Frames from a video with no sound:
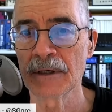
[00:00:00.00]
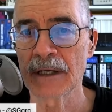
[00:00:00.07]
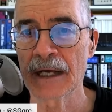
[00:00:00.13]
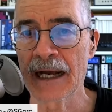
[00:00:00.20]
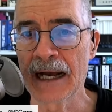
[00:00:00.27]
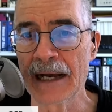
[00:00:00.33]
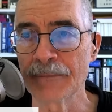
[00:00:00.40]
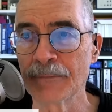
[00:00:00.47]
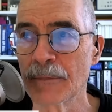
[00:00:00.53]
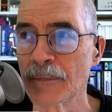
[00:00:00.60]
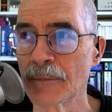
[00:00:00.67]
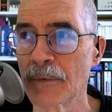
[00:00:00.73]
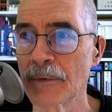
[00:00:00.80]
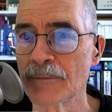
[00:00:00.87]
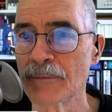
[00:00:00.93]
uh,
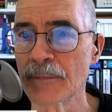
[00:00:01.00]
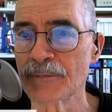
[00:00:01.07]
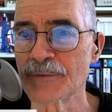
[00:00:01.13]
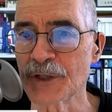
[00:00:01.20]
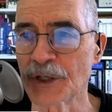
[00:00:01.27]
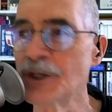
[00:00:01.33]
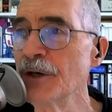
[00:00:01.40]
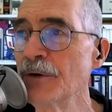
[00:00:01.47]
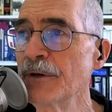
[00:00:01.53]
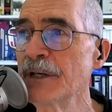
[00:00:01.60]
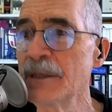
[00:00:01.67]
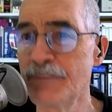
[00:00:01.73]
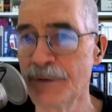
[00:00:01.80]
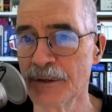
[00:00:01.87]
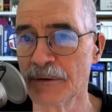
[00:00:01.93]

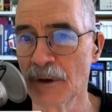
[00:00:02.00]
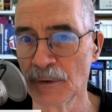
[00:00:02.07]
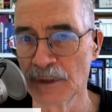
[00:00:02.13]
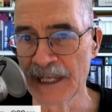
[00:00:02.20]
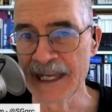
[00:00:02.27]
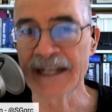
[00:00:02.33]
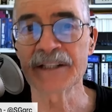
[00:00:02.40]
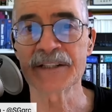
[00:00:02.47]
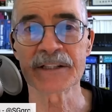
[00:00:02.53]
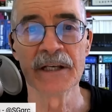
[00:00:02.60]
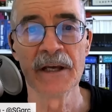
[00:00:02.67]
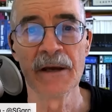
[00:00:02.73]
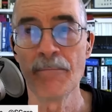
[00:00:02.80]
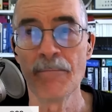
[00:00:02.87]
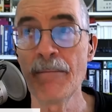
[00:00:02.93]
security bureau links,
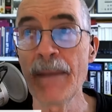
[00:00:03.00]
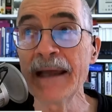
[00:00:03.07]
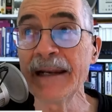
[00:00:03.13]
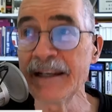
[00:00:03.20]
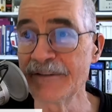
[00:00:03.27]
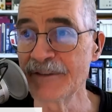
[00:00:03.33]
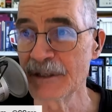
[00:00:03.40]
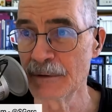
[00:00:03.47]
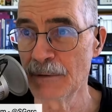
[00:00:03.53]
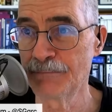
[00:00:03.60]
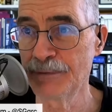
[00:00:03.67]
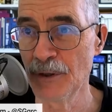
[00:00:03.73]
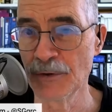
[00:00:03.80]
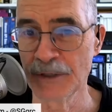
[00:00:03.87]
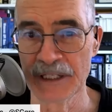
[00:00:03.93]
many of them are
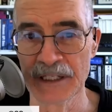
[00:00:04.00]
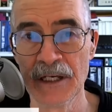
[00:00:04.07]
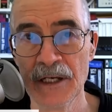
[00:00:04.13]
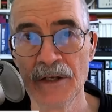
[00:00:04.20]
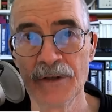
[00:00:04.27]
broken.